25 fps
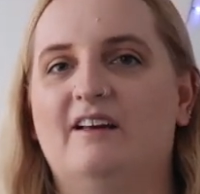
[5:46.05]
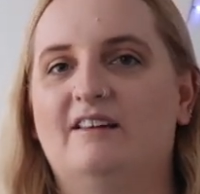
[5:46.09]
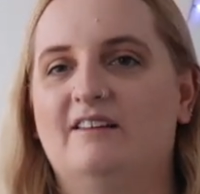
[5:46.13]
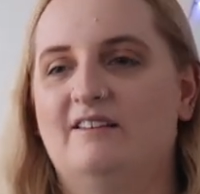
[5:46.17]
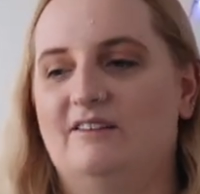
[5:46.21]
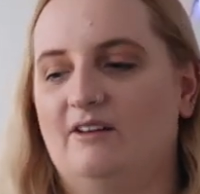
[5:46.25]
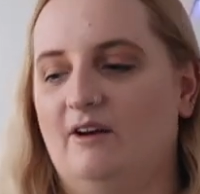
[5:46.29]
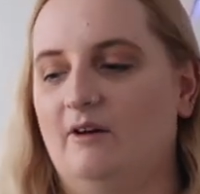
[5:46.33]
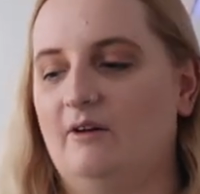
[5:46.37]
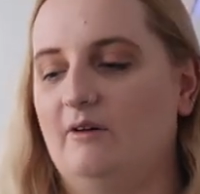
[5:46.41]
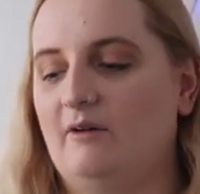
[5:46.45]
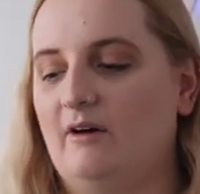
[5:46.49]

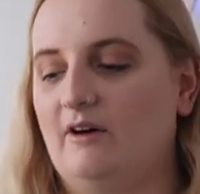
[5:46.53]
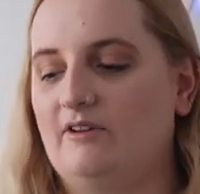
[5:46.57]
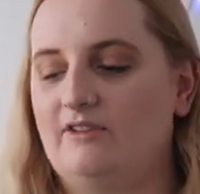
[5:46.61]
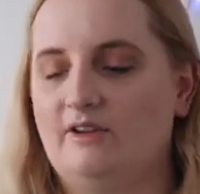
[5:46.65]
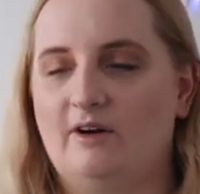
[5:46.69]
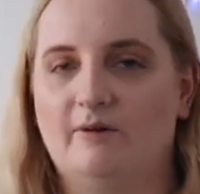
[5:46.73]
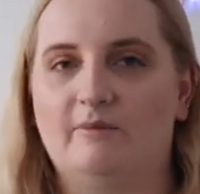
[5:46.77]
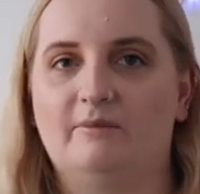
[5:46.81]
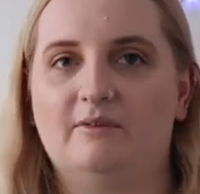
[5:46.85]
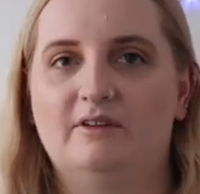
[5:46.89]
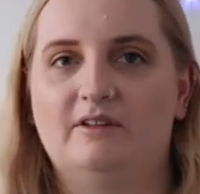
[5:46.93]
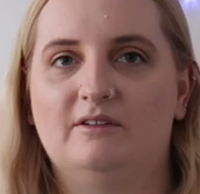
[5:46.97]
so I
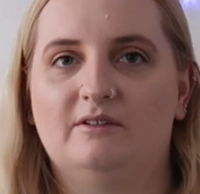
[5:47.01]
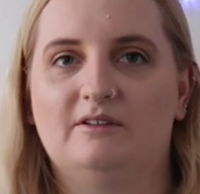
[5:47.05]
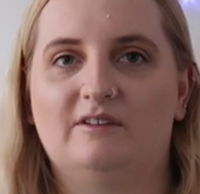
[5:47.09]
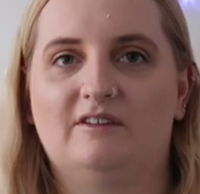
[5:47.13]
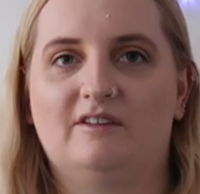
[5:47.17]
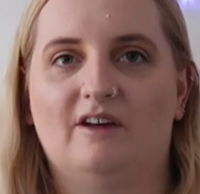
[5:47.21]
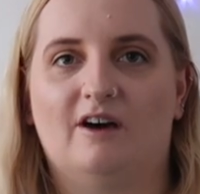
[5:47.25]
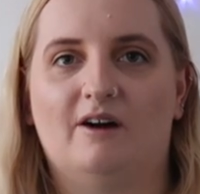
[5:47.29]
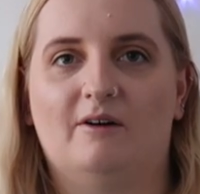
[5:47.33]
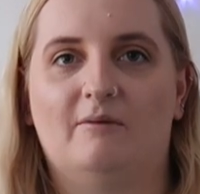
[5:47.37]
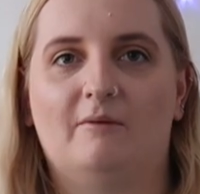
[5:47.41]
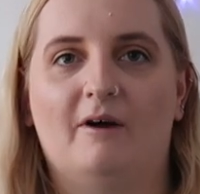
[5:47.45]
don't want to
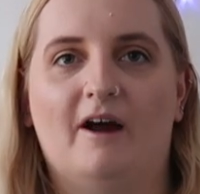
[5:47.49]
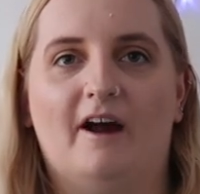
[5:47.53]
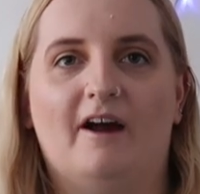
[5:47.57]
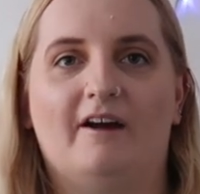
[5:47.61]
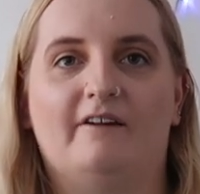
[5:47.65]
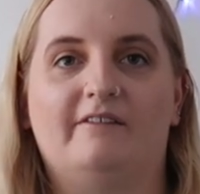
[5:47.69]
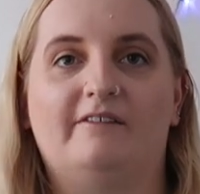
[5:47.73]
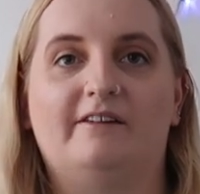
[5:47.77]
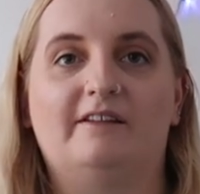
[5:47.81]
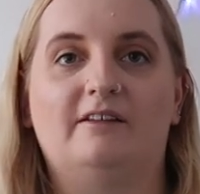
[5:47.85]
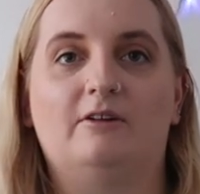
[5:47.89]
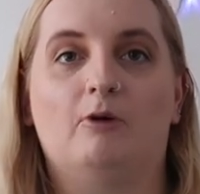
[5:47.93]
start
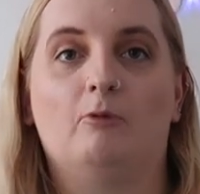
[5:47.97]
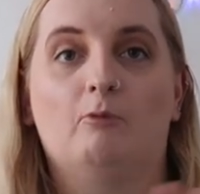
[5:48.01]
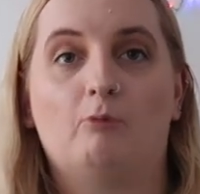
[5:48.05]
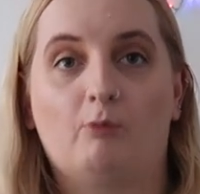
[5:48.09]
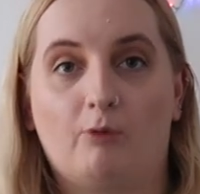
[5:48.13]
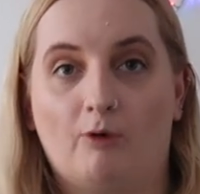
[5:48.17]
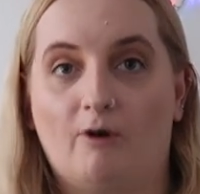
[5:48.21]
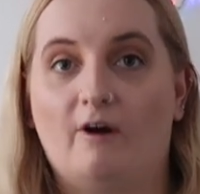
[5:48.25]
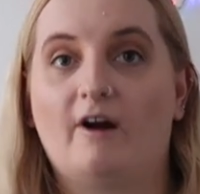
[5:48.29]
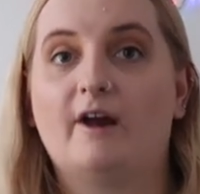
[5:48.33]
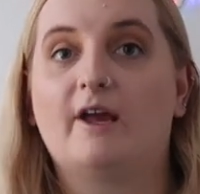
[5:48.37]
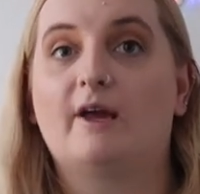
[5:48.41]
wearing
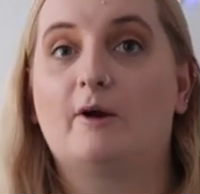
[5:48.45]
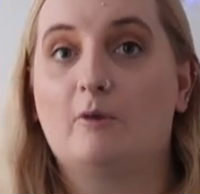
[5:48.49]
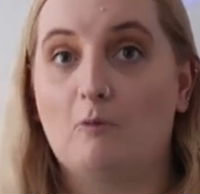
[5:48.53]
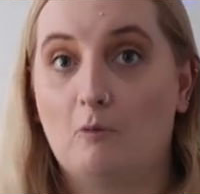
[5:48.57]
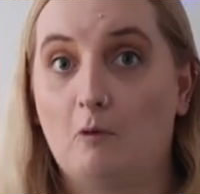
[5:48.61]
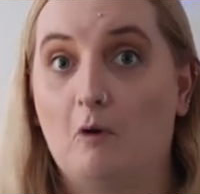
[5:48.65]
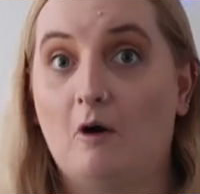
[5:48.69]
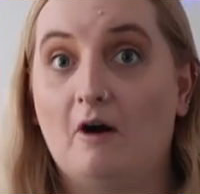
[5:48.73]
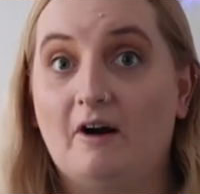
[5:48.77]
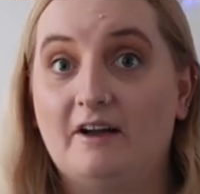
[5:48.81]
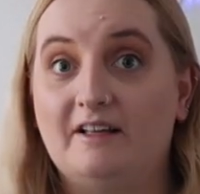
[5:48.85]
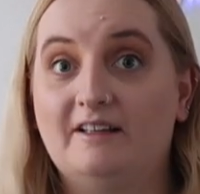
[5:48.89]
bright
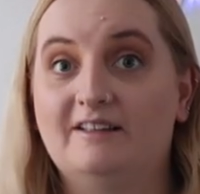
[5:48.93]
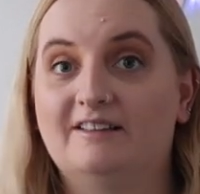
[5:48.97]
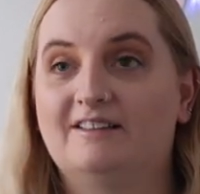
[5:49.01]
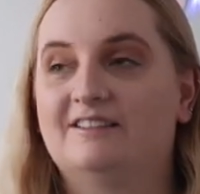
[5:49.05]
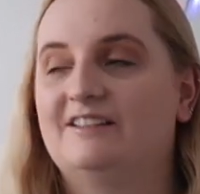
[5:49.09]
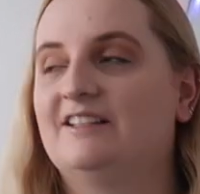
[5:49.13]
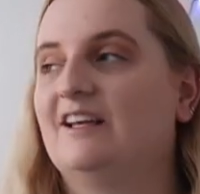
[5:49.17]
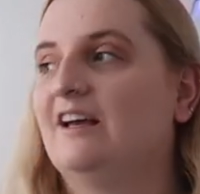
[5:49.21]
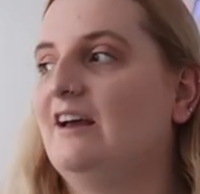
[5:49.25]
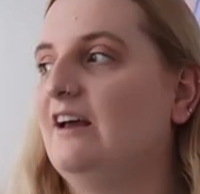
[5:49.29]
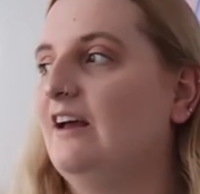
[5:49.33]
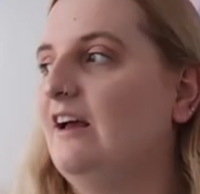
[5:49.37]

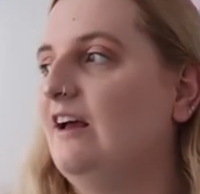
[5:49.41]
white